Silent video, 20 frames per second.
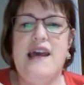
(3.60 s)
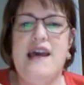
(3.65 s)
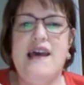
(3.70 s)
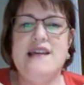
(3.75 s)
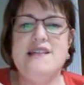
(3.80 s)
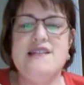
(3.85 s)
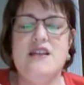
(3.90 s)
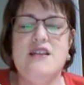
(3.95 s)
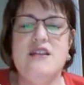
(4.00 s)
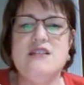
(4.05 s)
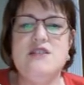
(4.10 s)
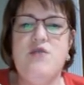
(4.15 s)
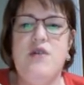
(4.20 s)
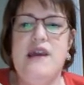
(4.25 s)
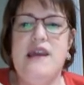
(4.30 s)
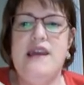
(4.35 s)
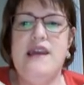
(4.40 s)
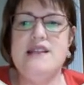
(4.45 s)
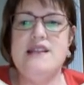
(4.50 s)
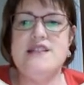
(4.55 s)
guys. So let's go
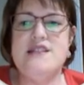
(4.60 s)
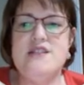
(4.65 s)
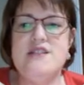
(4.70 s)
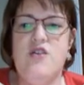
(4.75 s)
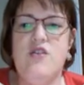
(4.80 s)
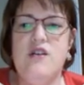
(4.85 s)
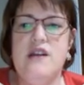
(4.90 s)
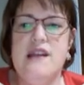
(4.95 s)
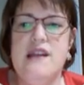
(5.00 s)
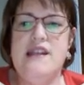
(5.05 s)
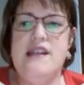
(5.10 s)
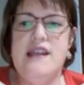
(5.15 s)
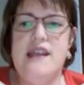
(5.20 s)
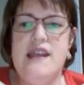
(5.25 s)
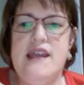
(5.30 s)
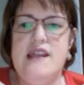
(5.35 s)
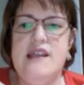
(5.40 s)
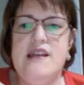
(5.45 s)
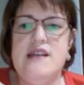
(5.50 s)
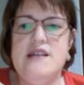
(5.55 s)
ahead and get started.
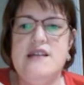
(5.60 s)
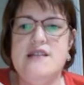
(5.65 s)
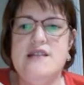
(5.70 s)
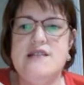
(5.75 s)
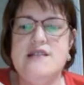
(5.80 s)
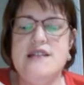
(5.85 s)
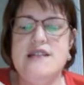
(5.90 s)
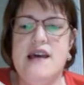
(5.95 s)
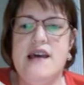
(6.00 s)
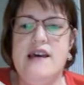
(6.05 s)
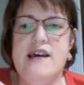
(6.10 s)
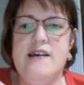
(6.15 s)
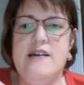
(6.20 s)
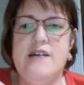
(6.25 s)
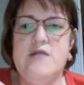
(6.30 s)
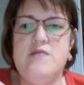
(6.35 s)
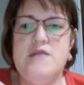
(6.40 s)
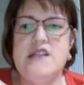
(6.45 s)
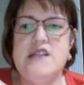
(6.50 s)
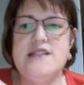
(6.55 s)

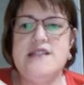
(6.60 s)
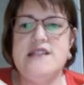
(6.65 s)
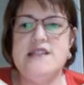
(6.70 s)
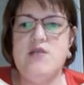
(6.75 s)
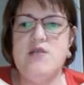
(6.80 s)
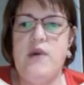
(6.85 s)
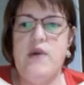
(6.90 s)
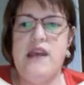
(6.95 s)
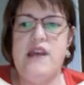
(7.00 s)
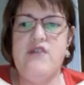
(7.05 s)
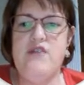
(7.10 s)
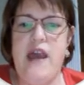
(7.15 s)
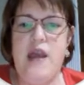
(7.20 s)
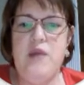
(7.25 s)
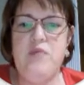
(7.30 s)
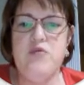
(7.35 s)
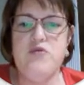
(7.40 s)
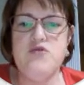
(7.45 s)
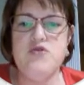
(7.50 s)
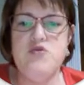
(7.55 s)
This is the week of
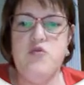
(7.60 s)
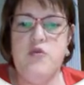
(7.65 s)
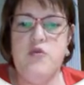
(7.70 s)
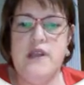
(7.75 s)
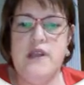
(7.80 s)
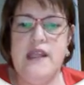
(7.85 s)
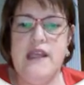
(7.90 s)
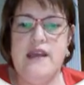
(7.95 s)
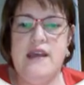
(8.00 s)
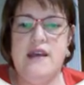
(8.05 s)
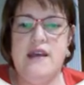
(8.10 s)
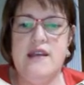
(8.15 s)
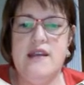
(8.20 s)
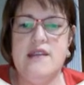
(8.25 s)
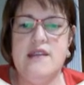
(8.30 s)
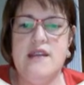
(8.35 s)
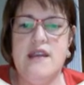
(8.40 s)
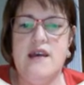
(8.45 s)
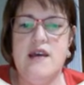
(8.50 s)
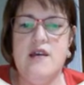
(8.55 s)
April
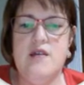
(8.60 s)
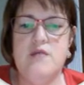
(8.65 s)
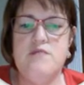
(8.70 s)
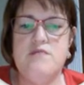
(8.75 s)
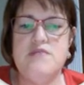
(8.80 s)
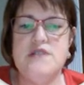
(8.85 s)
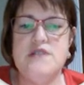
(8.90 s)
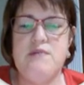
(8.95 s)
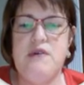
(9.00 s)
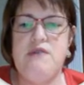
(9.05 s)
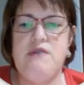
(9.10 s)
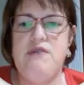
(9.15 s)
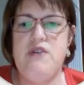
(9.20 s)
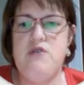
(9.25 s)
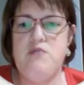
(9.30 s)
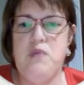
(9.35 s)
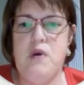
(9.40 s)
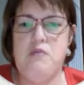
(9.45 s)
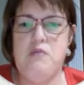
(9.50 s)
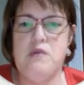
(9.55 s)
20th. Some of
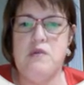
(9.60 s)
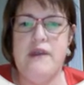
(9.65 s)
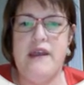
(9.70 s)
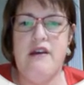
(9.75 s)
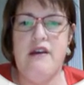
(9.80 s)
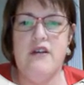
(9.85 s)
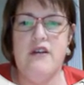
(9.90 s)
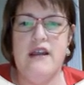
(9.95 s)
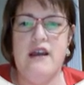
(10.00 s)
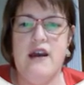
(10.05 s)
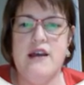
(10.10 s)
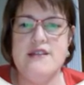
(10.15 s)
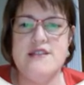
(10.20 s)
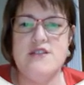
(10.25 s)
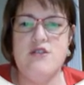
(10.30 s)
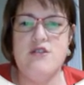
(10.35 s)
you have probably already gotten